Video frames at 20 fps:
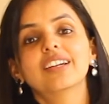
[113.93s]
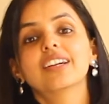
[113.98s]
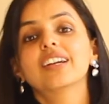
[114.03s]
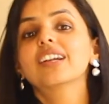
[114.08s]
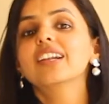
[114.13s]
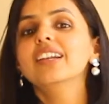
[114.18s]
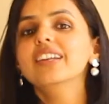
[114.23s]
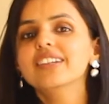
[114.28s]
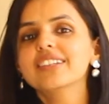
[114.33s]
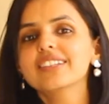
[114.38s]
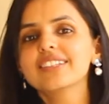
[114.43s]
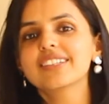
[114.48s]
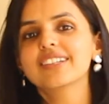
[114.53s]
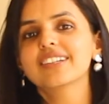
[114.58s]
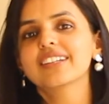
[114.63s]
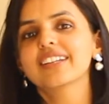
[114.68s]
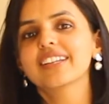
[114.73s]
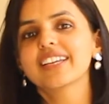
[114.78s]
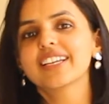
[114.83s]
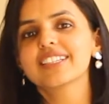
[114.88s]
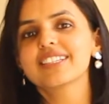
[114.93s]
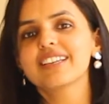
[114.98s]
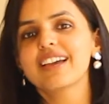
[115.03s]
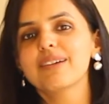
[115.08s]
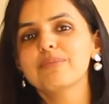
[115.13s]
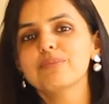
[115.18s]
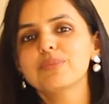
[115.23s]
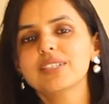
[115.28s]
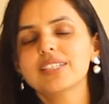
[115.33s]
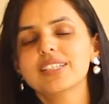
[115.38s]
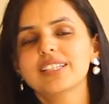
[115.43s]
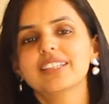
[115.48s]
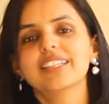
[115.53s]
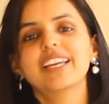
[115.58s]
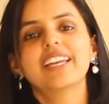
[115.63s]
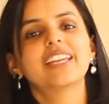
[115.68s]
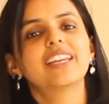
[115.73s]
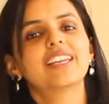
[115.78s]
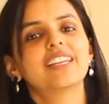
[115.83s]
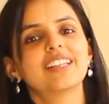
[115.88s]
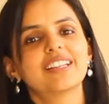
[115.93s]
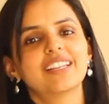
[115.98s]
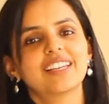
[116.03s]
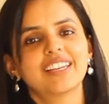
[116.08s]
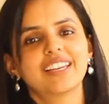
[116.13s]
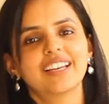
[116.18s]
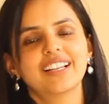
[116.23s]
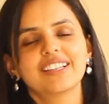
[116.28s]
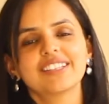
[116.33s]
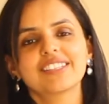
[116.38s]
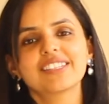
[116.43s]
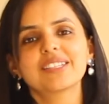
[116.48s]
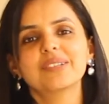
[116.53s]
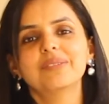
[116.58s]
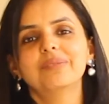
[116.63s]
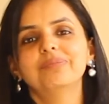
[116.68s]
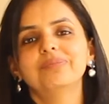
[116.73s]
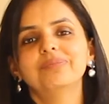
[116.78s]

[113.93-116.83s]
clear certain exams than anything else.